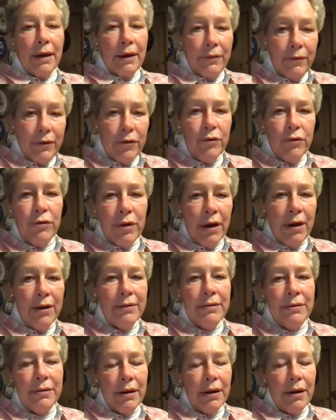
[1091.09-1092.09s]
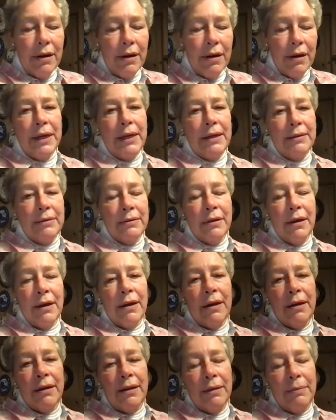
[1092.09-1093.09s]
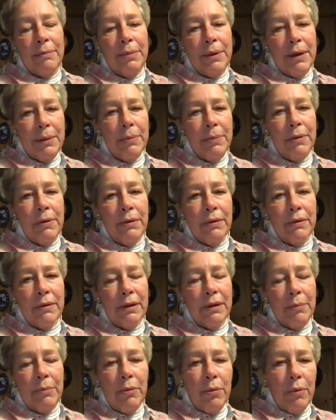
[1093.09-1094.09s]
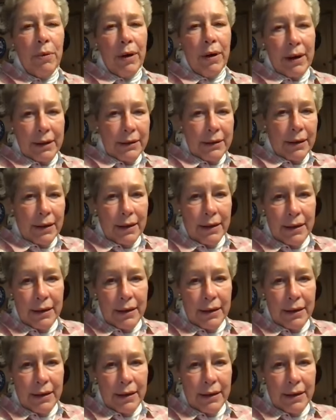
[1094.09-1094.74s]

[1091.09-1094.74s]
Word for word: if you do constant updates, then people, number one,